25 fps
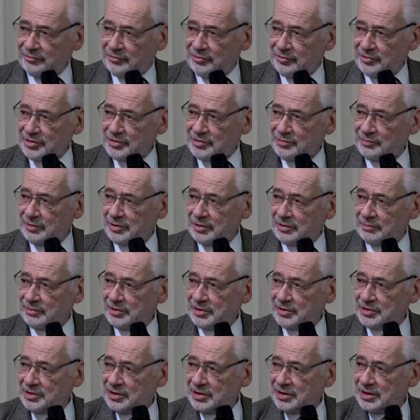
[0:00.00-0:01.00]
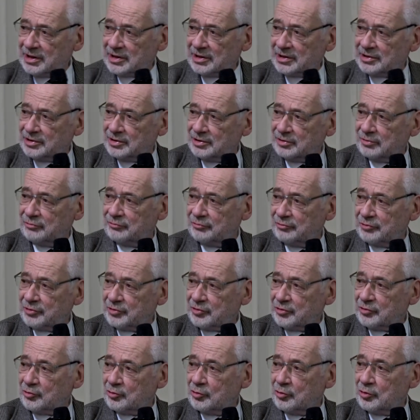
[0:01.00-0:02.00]
First World War, it's really true for
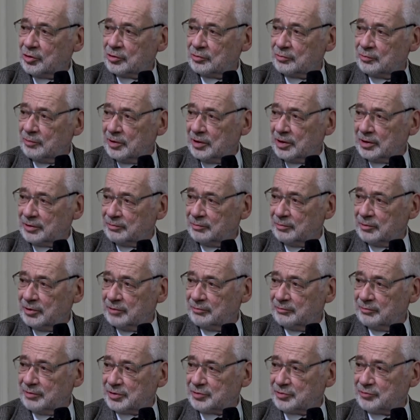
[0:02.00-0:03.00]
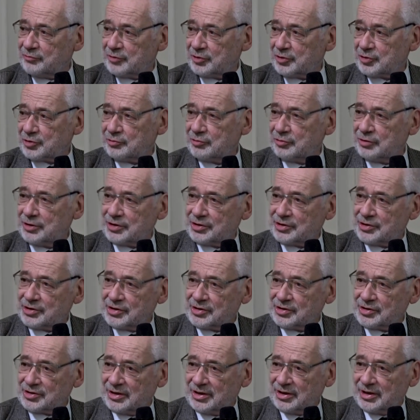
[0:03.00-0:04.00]
the Third World War, which for sure
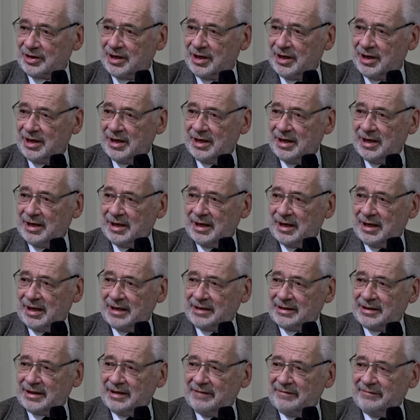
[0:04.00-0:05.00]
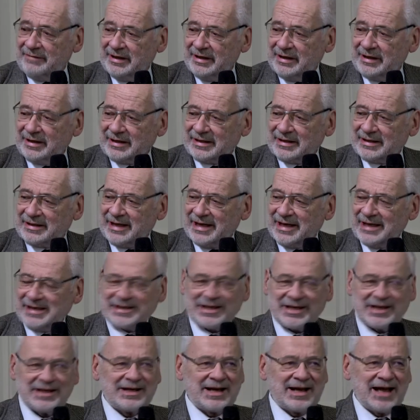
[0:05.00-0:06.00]
existing. And even there
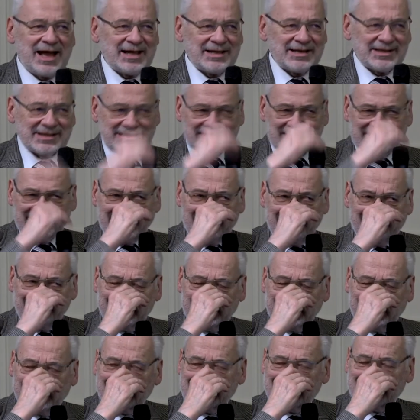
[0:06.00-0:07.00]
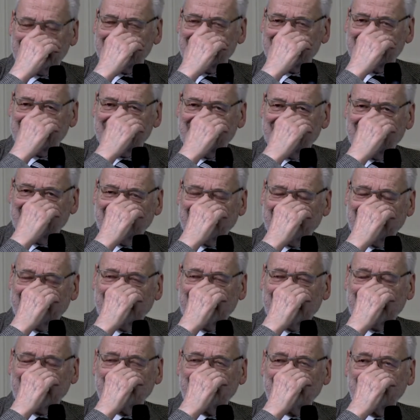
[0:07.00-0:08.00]
is a nice level of
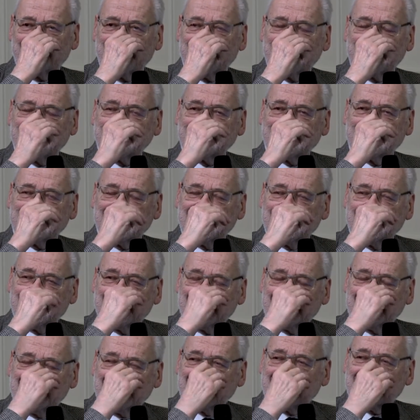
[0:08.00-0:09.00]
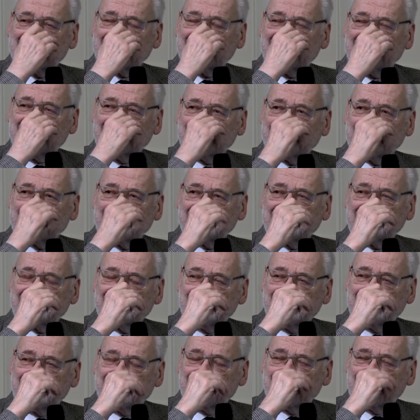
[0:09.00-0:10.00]
development
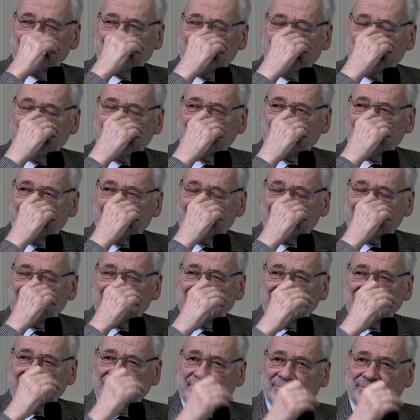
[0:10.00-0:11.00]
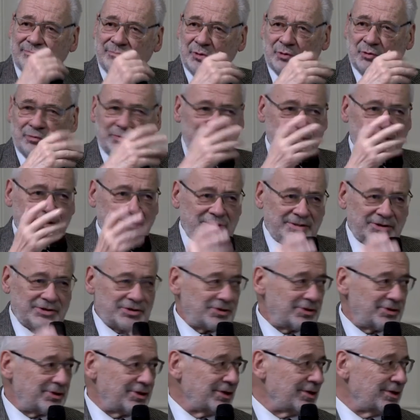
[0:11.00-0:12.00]
even made by the movie
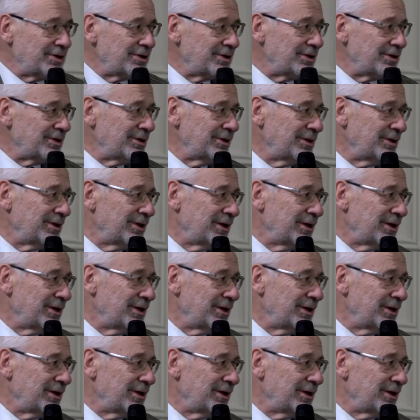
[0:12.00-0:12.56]
industry. Huh?